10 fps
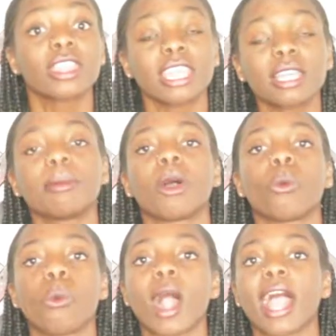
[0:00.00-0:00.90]
Think
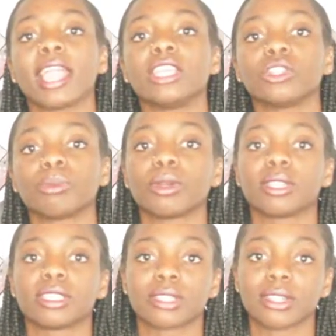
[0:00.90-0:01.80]
about why you're
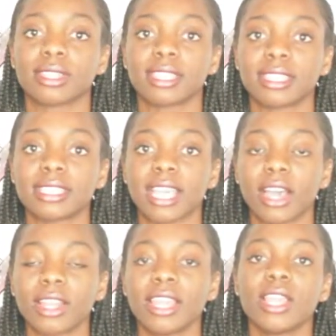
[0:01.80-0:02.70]
putting certain things
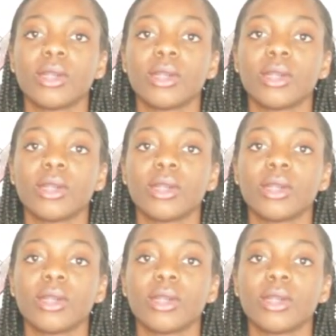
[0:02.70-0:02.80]
down.